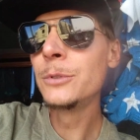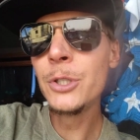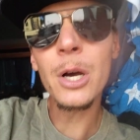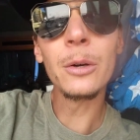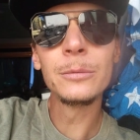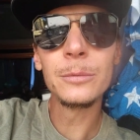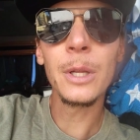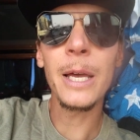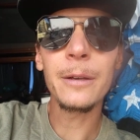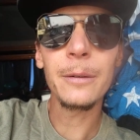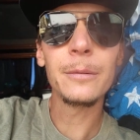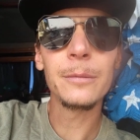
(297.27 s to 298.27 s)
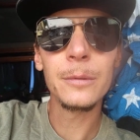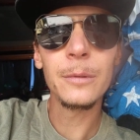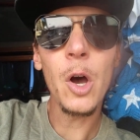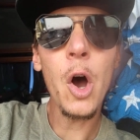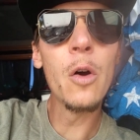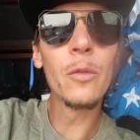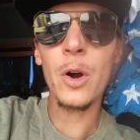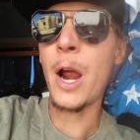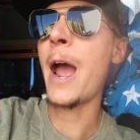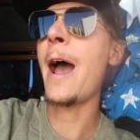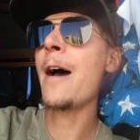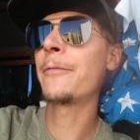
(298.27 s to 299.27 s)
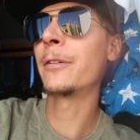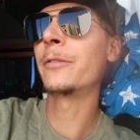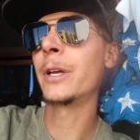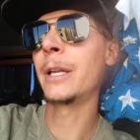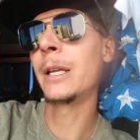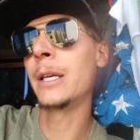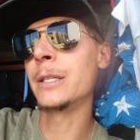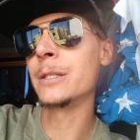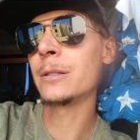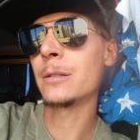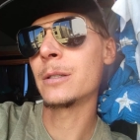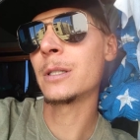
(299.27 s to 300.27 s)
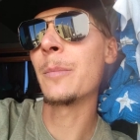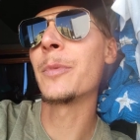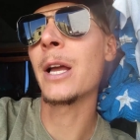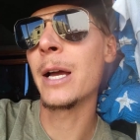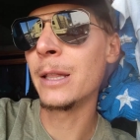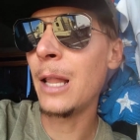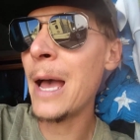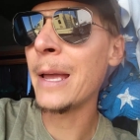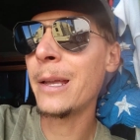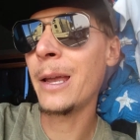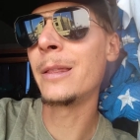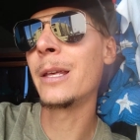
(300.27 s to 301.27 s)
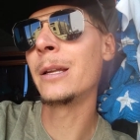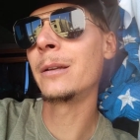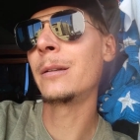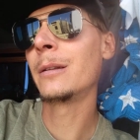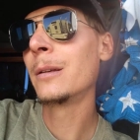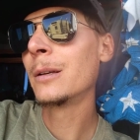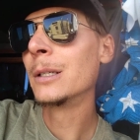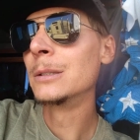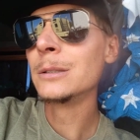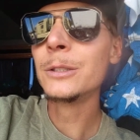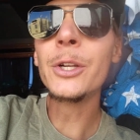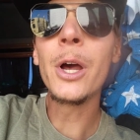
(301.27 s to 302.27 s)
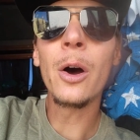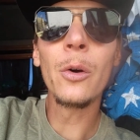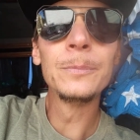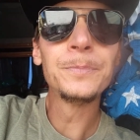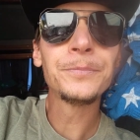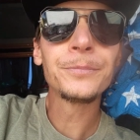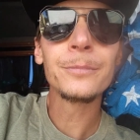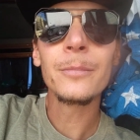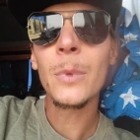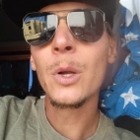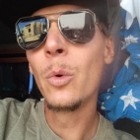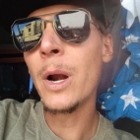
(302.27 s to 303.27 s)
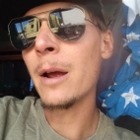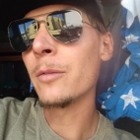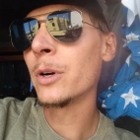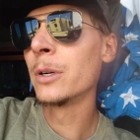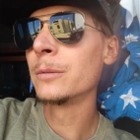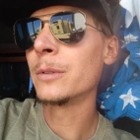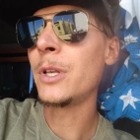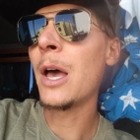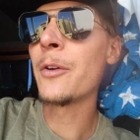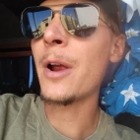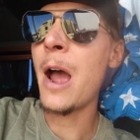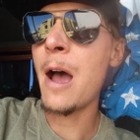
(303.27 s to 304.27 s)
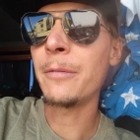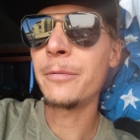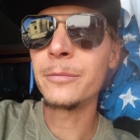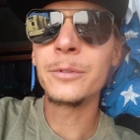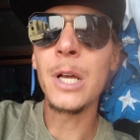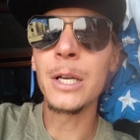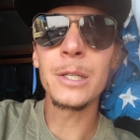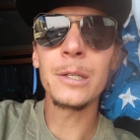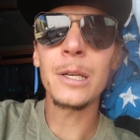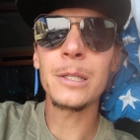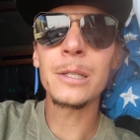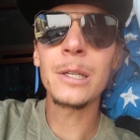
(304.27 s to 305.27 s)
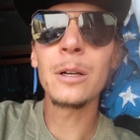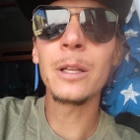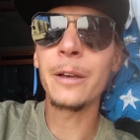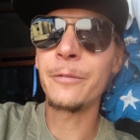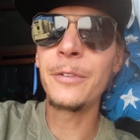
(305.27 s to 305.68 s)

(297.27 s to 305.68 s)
You know, like over half of it is something I like, and then, you know, whatever. The other half doesn't necessarily